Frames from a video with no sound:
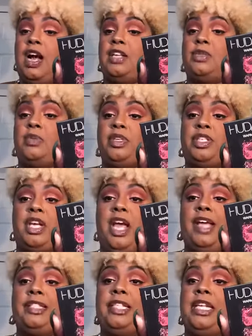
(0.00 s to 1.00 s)
I swear she
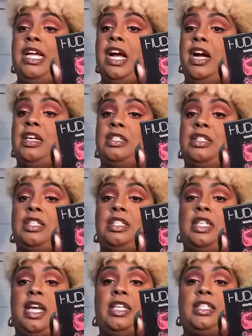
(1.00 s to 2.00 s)
has neon, she
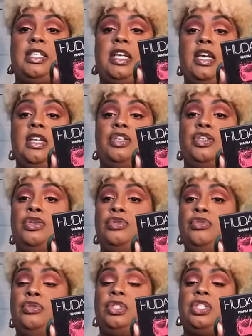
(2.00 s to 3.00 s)
has
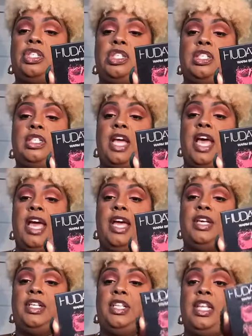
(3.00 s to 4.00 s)
nudes, she's
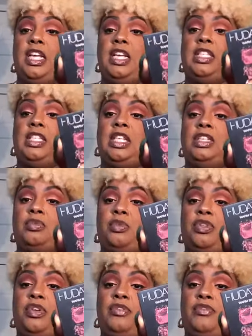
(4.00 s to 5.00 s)
had these
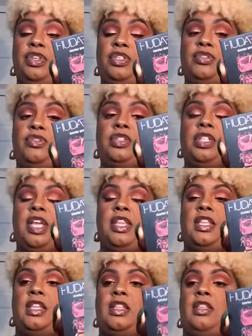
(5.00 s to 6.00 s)
were the originals,
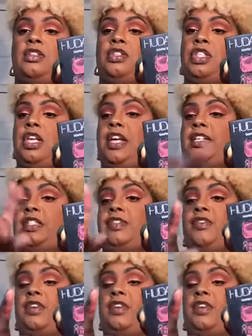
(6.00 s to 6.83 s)
and then she has different